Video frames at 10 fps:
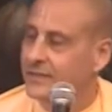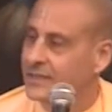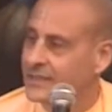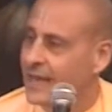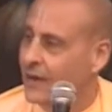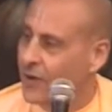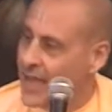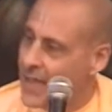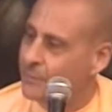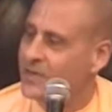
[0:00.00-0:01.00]
is how
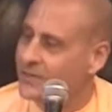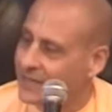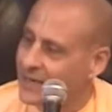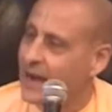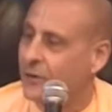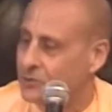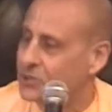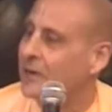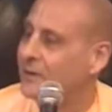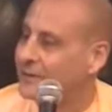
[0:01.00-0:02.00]
happy the
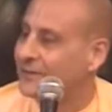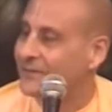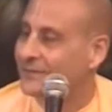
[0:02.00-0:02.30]
cows are.